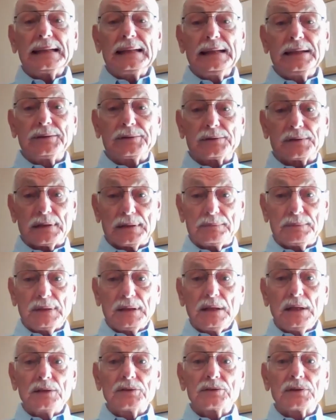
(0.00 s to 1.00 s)
hinder them.
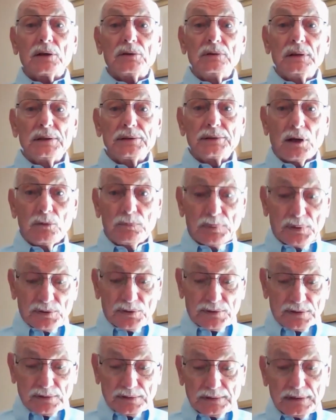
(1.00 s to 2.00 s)
So no
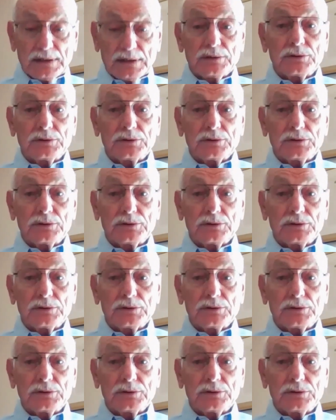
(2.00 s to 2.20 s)
personal.